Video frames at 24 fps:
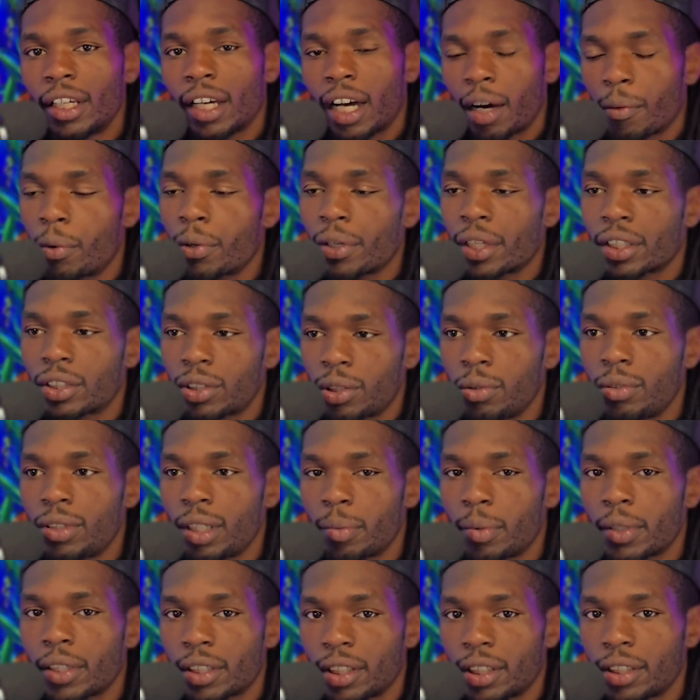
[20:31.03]
I won't get too
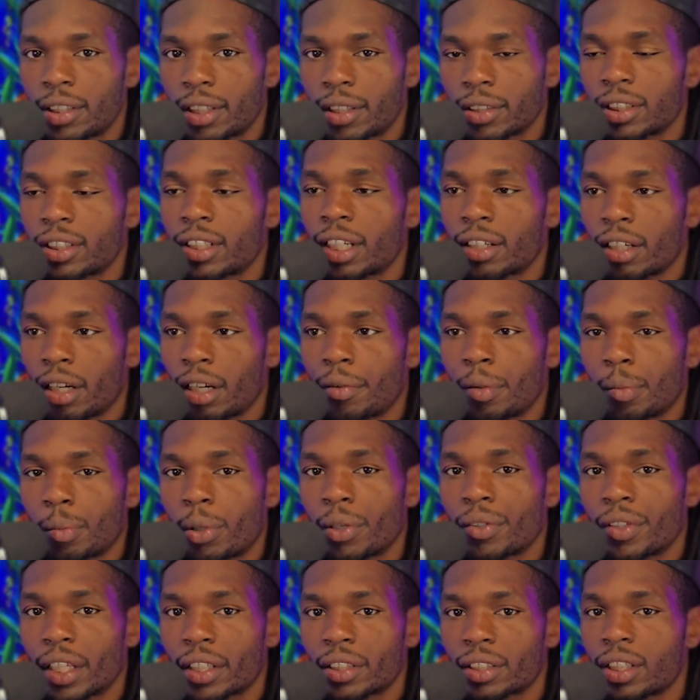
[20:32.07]
deep into details because I'll cover
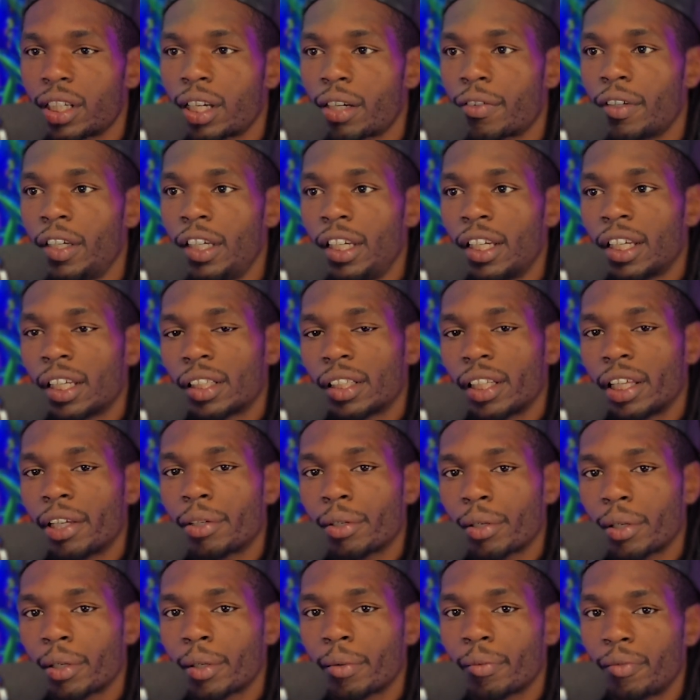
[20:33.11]
more of that stuff
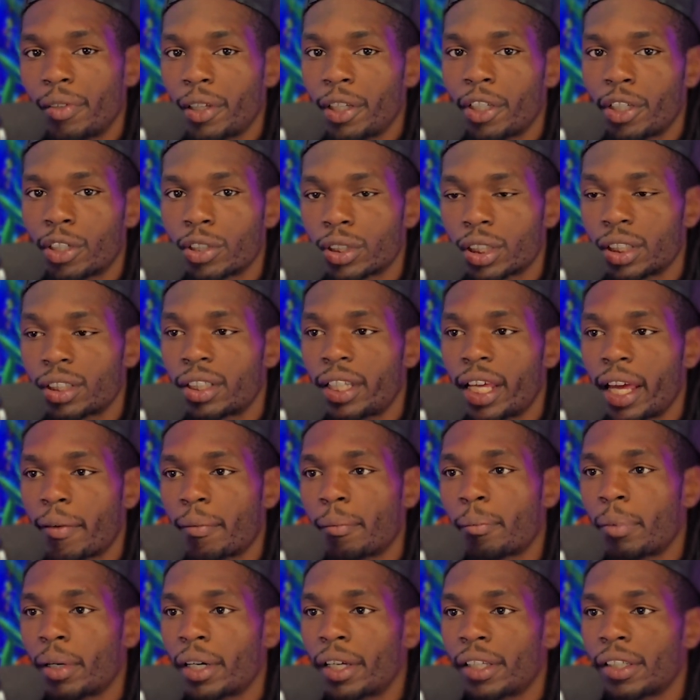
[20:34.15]
later in videos in
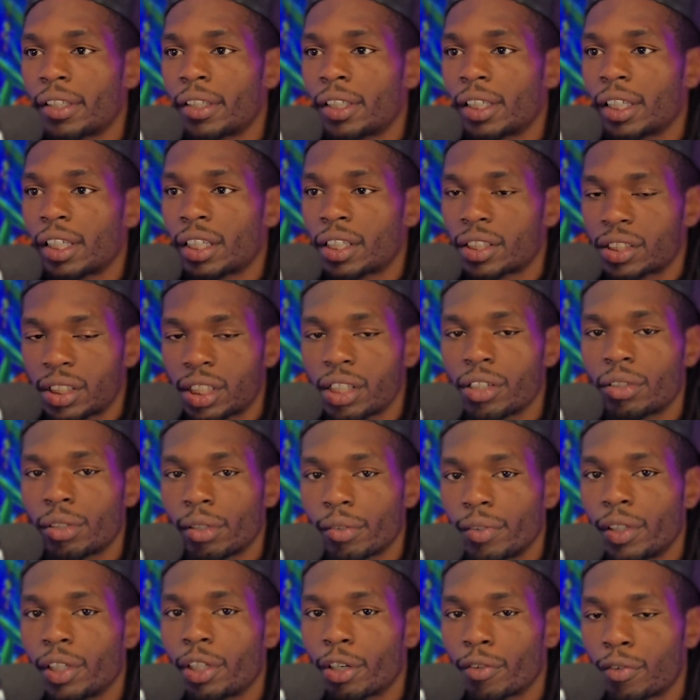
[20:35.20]
depth, but in a
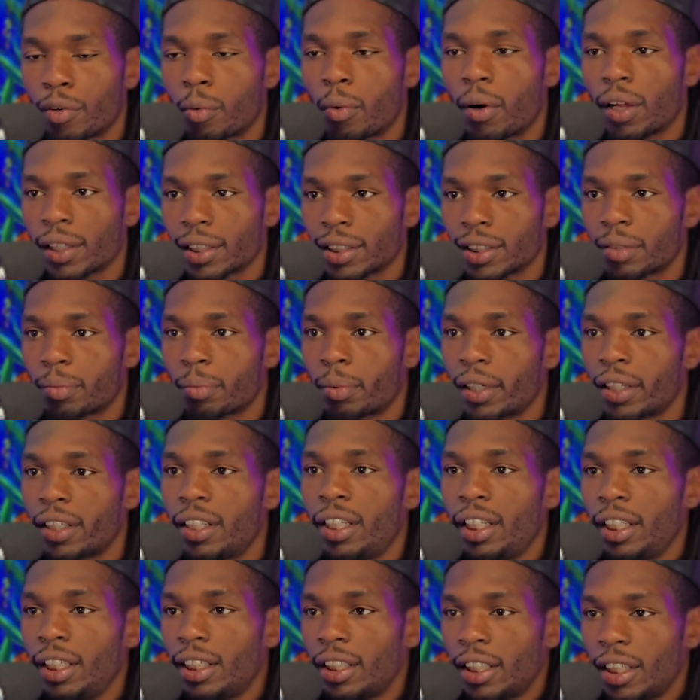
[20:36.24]
singular video for wallets. But
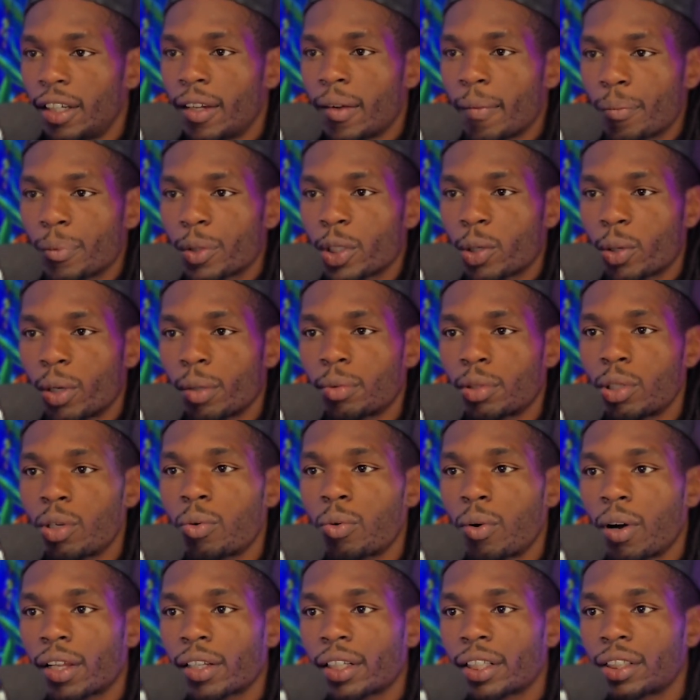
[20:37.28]
crypto
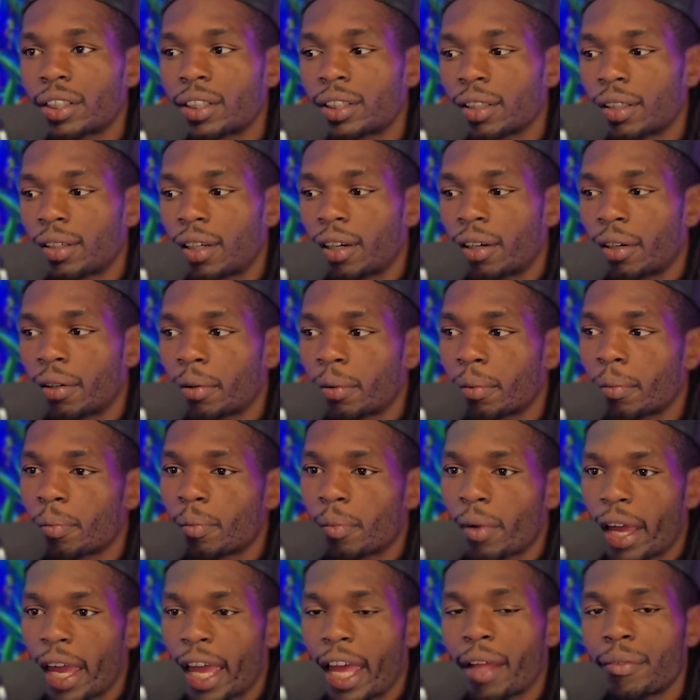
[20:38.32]
wallets
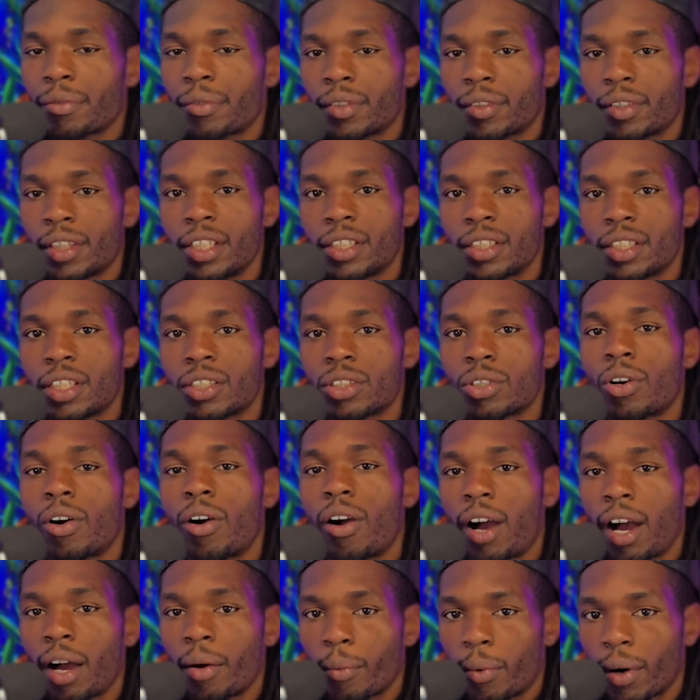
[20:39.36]
have these things
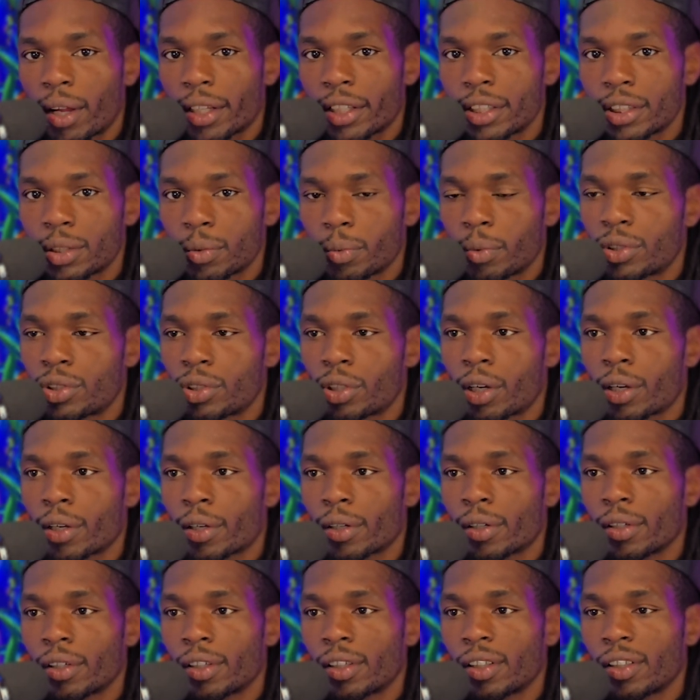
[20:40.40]
called hot wallets, which
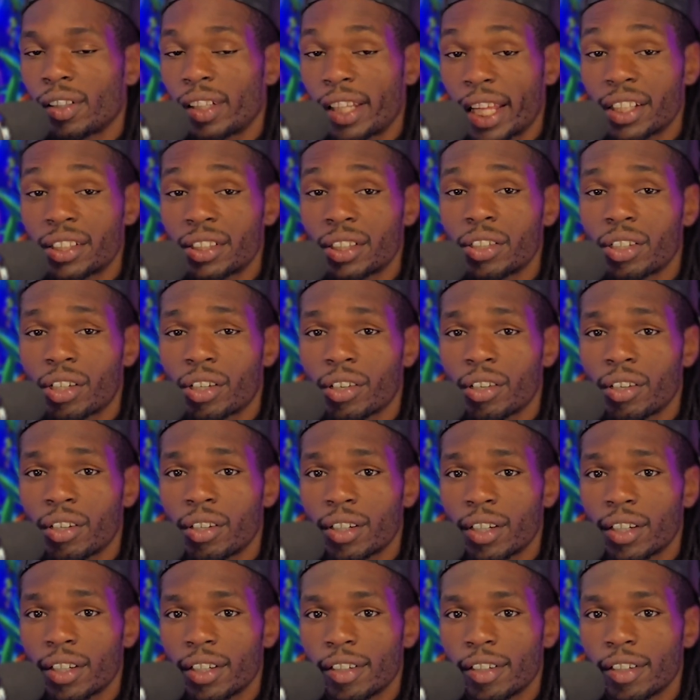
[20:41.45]
are less secure,